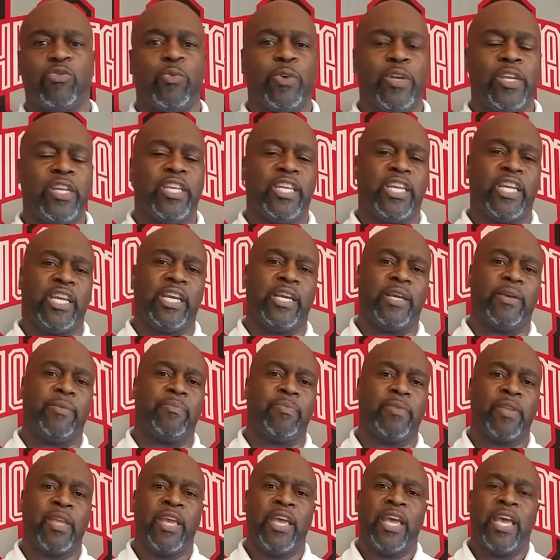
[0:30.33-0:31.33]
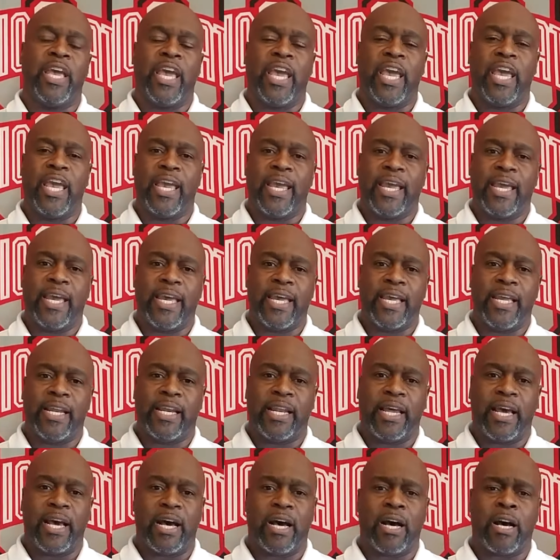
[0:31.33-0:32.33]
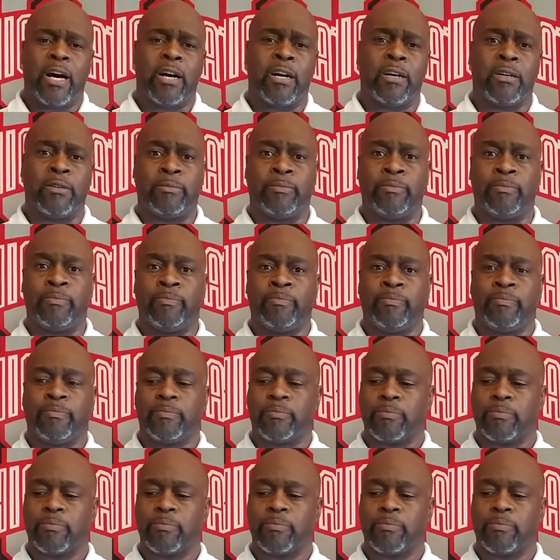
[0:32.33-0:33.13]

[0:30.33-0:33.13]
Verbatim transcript: weekend. And um,